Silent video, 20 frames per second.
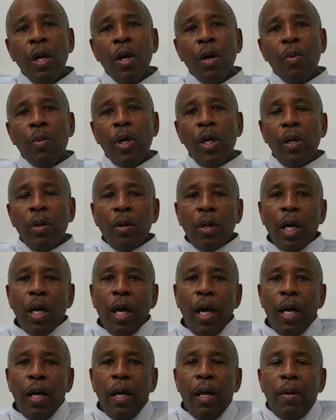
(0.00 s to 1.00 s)

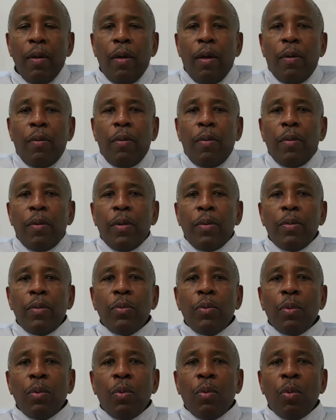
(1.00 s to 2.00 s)
Well,
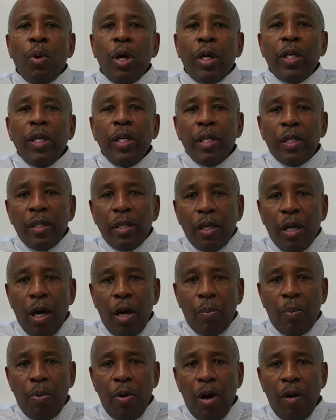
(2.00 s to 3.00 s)
working in the
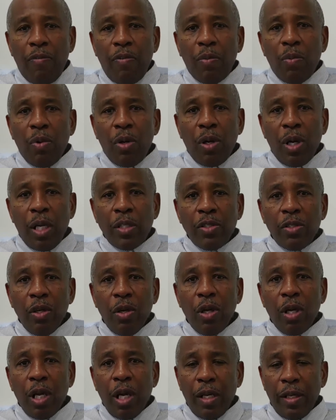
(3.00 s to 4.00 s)
nonprofit world, I
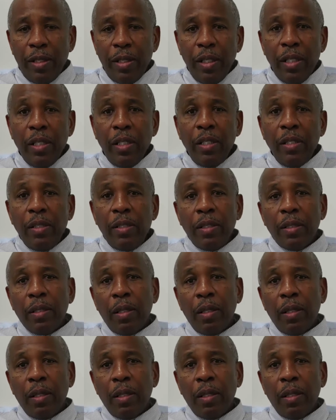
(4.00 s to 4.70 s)
saw a lot of need.